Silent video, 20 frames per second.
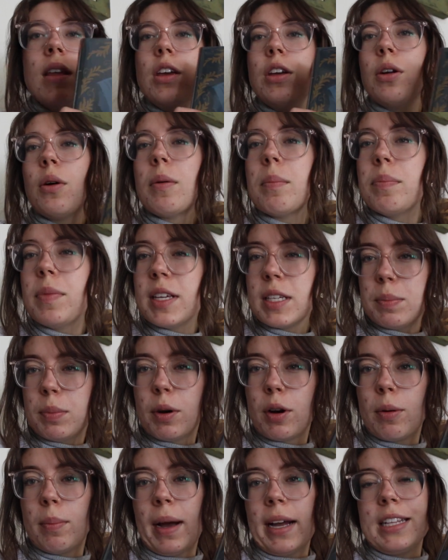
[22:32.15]
you know what this
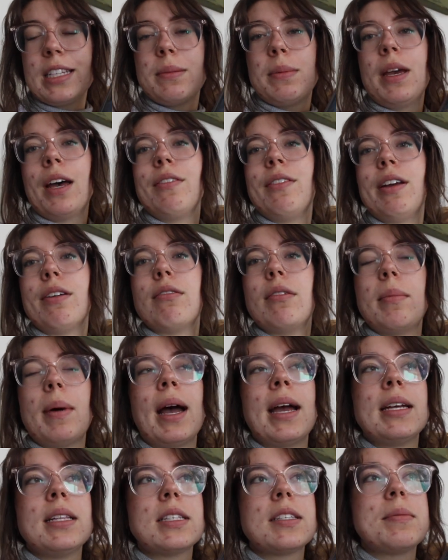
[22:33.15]
book reminds me of? It
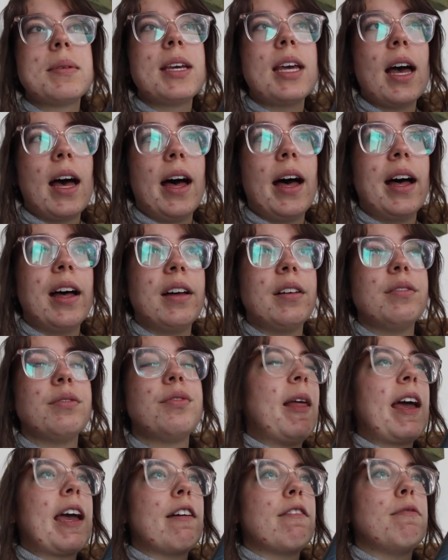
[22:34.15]
reminds me of
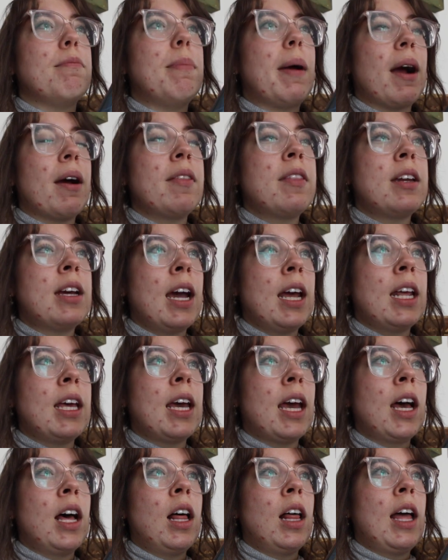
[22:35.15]
like if Beren the
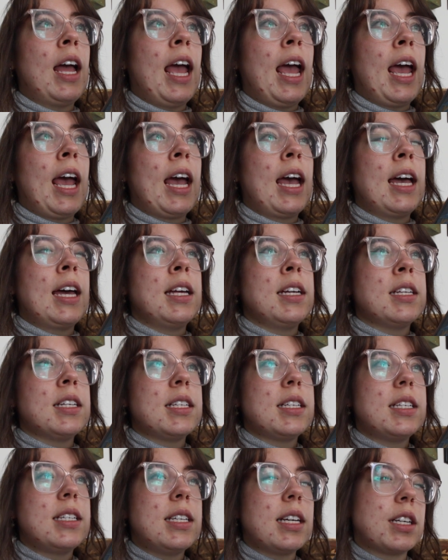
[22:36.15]
Nightingale and
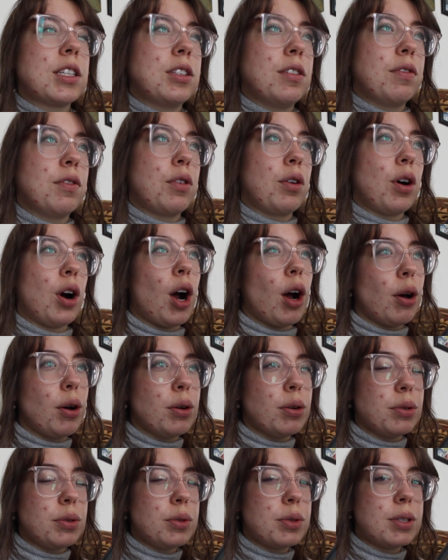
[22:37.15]
Six of
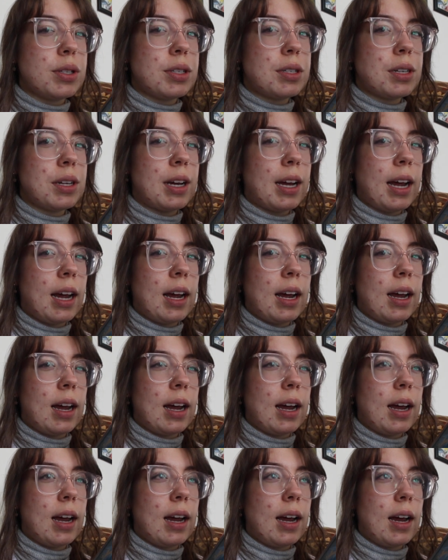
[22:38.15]
Crows
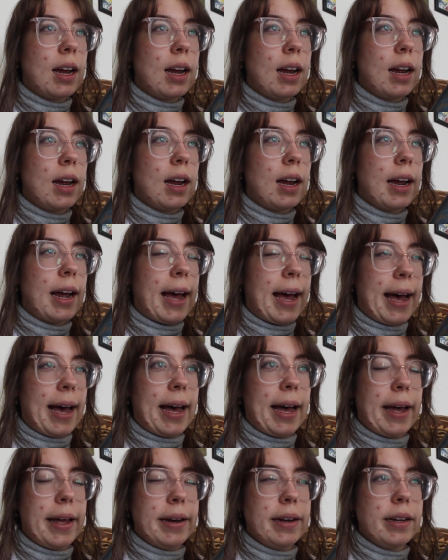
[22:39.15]

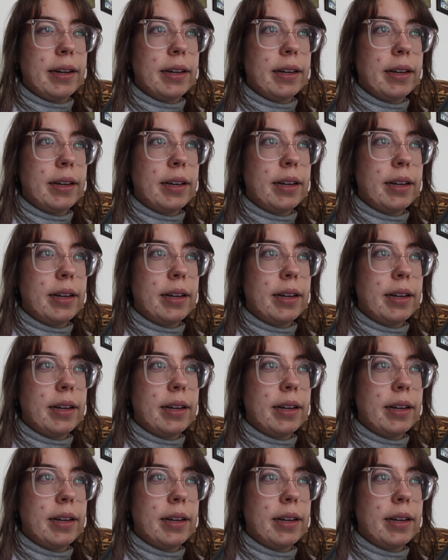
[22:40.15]
had